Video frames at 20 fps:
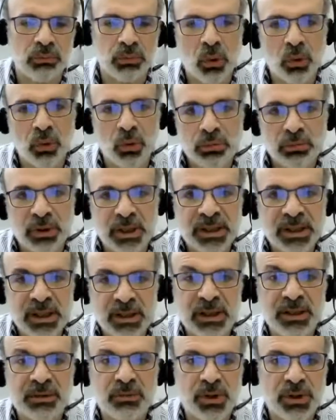known in the
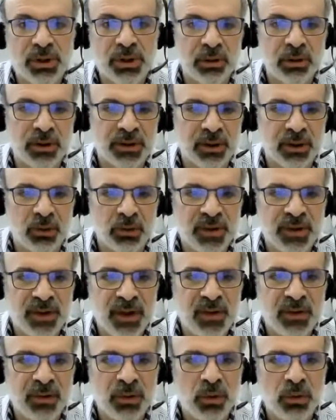literature as
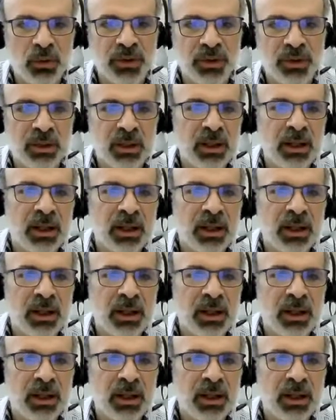consensus.